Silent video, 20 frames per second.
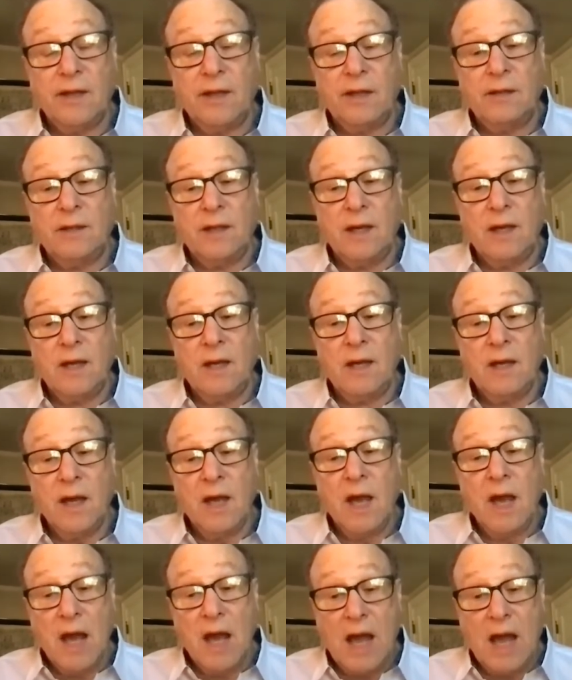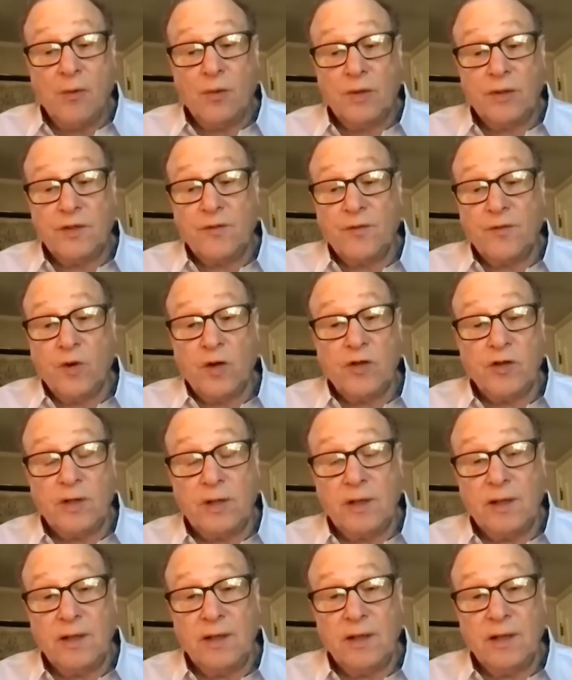And I was
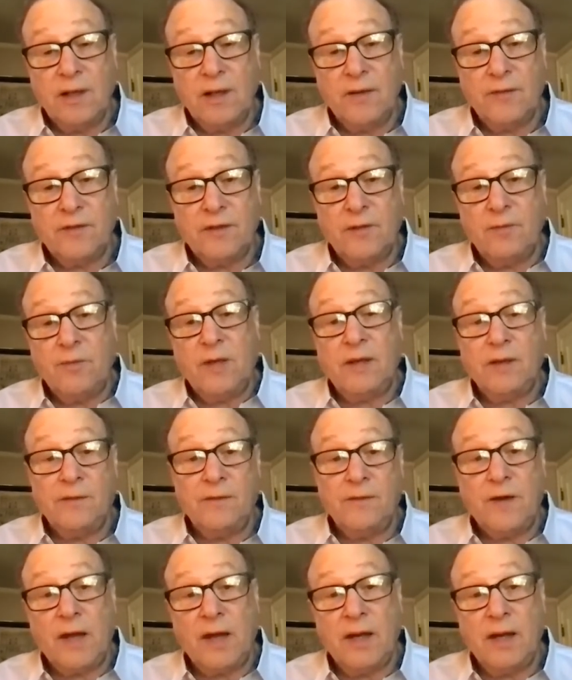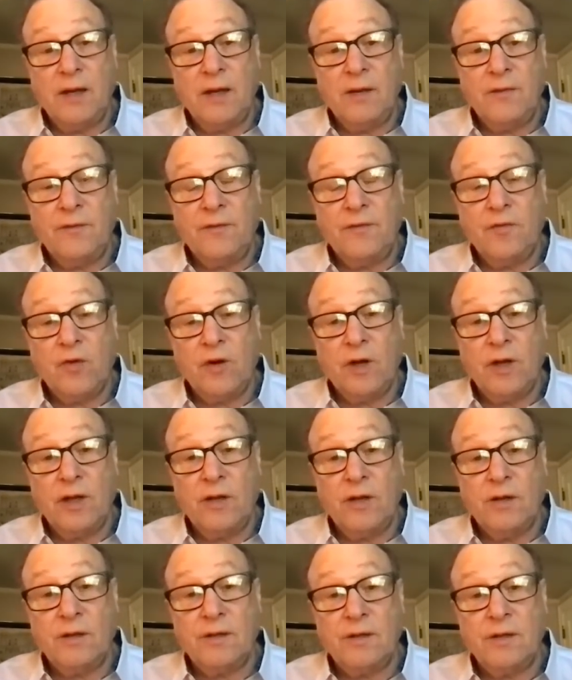fortunate enough to be invited 4
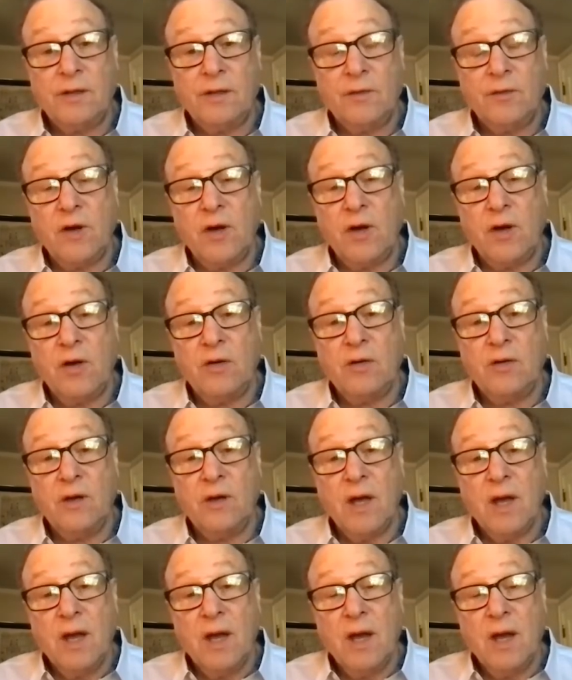years in a row